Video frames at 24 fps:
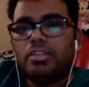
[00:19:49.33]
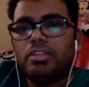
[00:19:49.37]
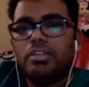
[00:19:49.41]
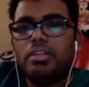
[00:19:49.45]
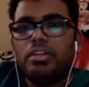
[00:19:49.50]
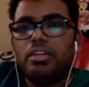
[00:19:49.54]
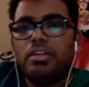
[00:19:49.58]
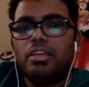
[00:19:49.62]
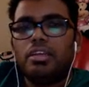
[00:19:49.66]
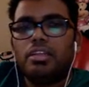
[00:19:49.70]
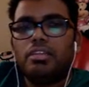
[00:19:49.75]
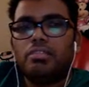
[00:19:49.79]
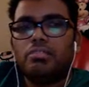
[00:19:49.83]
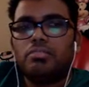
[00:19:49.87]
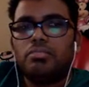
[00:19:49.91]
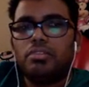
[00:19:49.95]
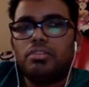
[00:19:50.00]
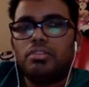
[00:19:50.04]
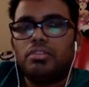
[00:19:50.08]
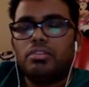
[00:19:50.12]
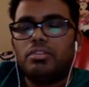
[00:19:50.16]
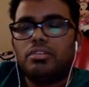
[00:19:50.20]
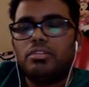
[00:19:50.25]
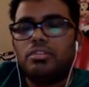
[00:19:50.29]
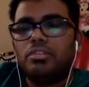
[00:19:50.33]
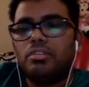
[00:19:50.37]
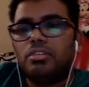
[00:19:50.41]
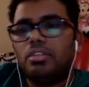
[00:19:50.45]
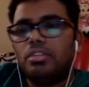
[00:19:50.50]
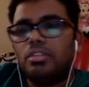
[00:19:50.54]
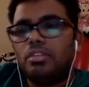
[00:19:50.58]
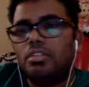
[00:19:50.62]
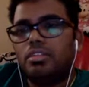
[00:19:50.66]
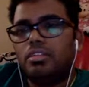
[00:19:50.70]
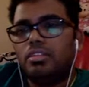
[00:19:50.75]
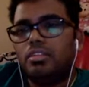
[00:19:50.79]
as well as in
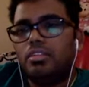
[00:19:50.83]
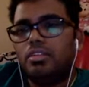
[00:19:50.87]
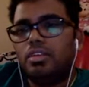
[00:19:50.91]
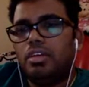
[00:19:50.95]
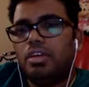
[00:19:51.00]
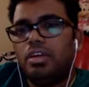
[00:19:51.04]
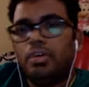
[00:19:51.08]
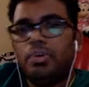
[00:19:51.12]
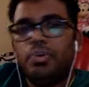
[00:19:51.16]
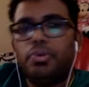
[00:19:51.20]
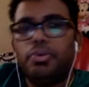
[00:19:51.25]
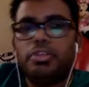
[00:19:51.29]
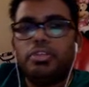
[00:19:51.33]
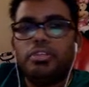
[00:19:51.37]
the iOS.